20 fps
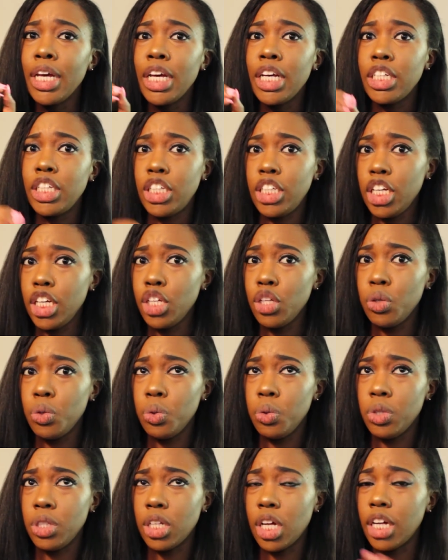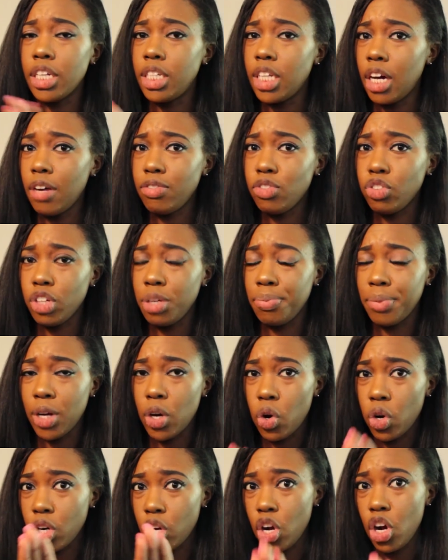she used a Dove treatment
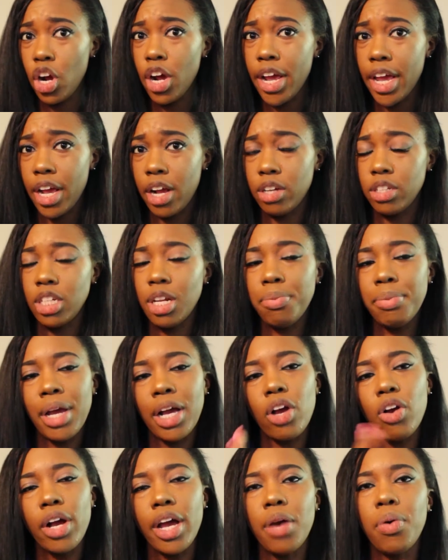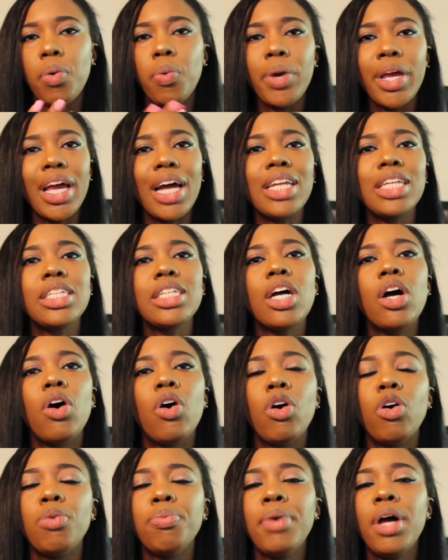on her hair. So I'm like, okay, well, we got this at
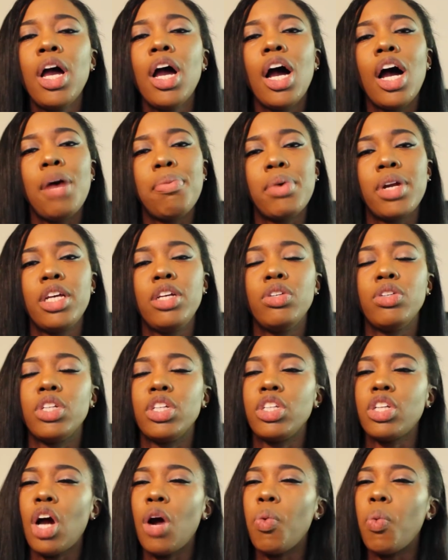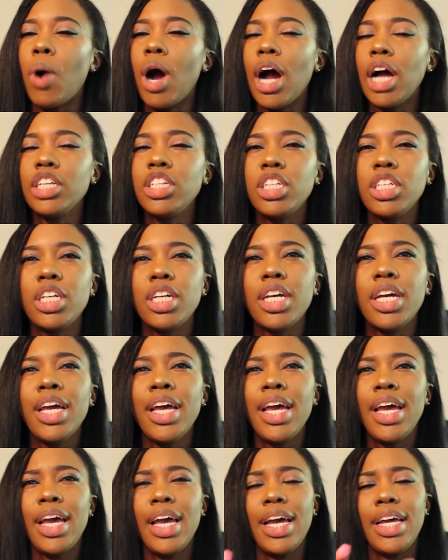home. I'm going to use it. So I wash it
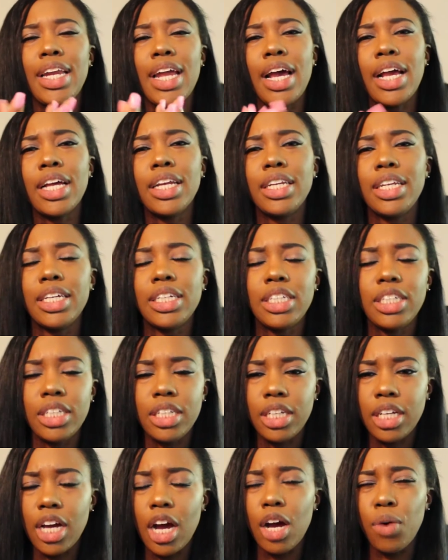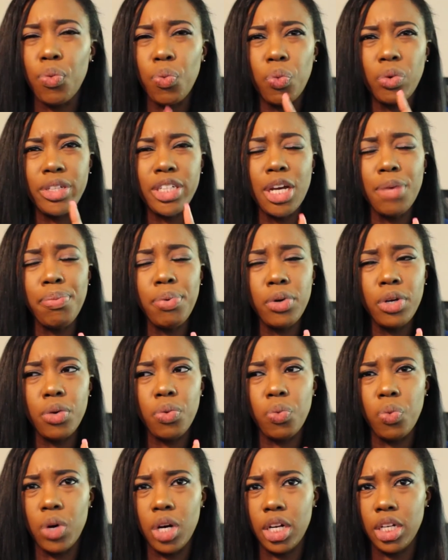and I condition it. I shampooed it
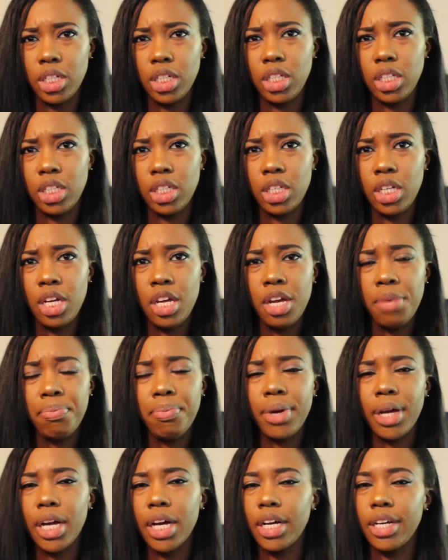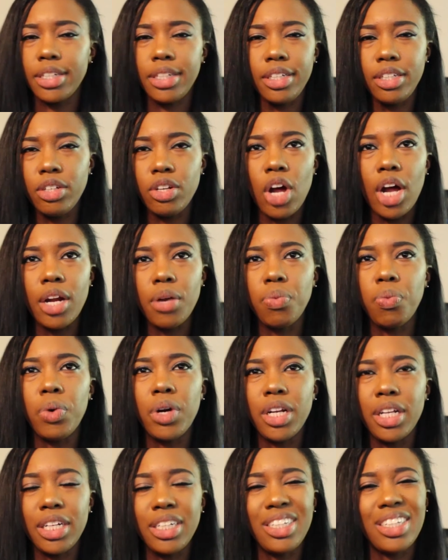once because, I didn't
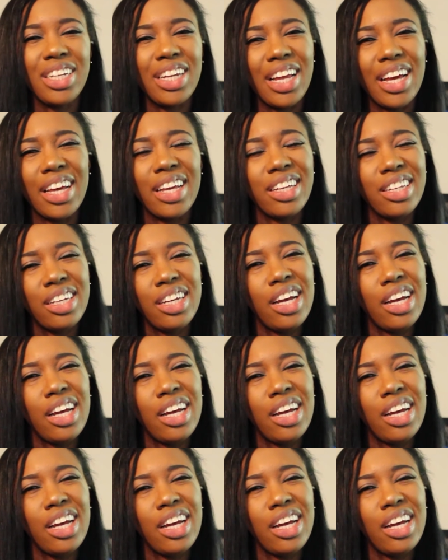want it to, like,